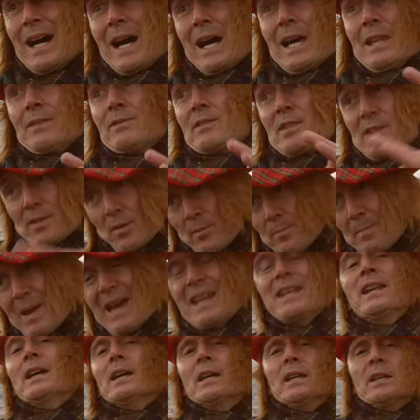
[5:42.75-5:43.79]
and some
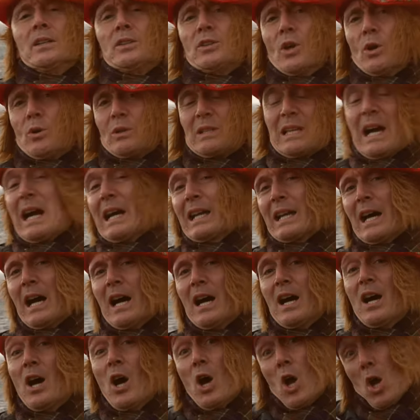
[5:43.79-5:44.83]
men, go
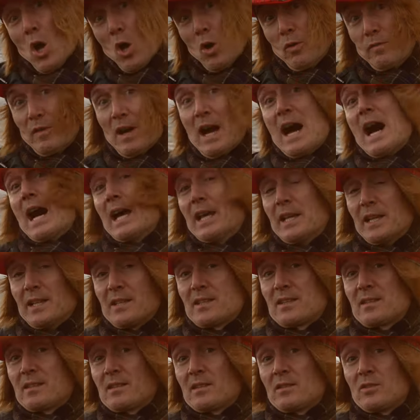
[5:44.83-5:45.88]
gaga over
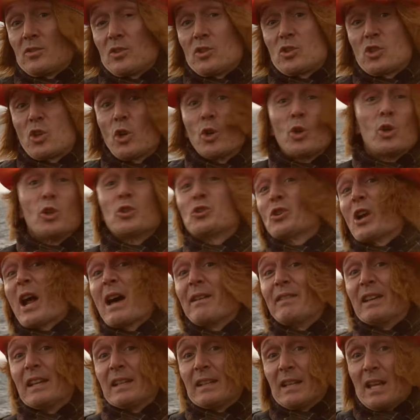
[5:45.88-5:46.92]
iris. Just Google
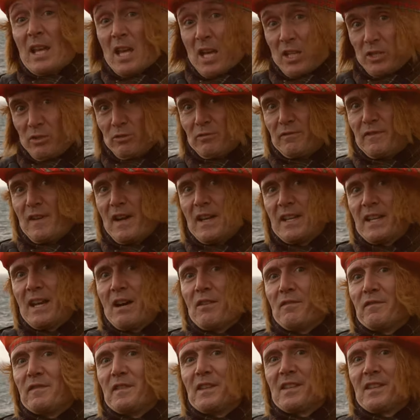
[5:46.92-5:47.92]
Drive it and you'll find out for